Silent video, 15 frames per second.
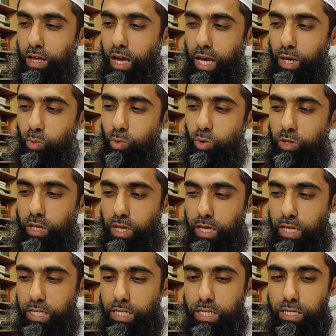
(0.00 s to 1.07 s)
And wood
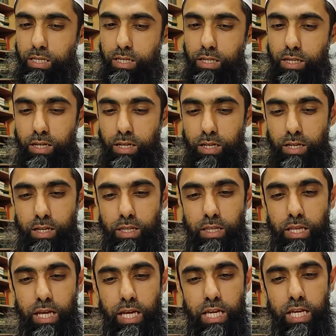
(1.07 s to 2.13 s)
is
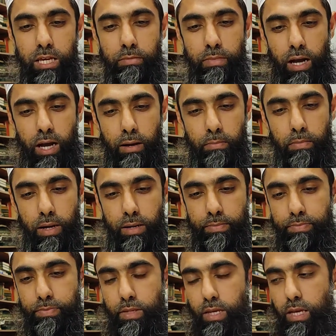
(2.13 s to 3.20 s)
the mahabba.
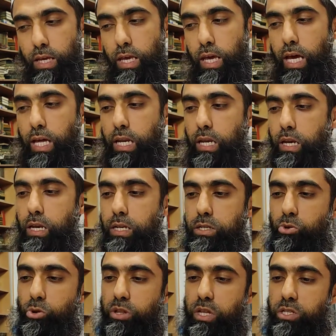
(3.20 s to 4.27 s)
And in
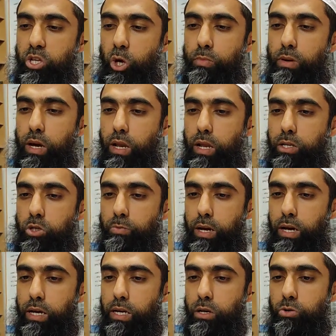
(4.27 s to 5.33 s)
Surah At-Tawbah, Allah
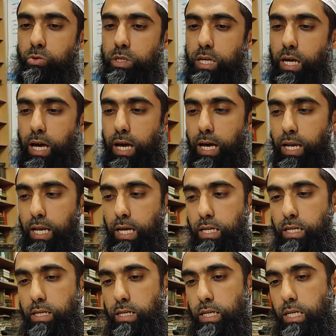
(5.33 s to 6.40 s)
subhanahu wa ta'ala
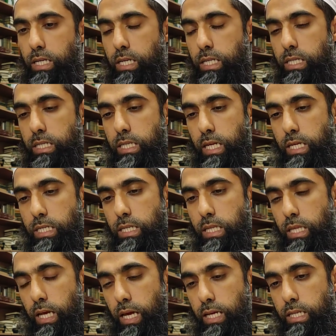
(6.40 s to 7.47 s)
says
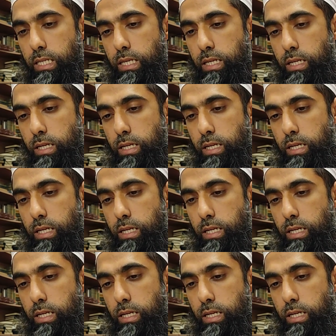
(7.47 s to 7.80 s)
that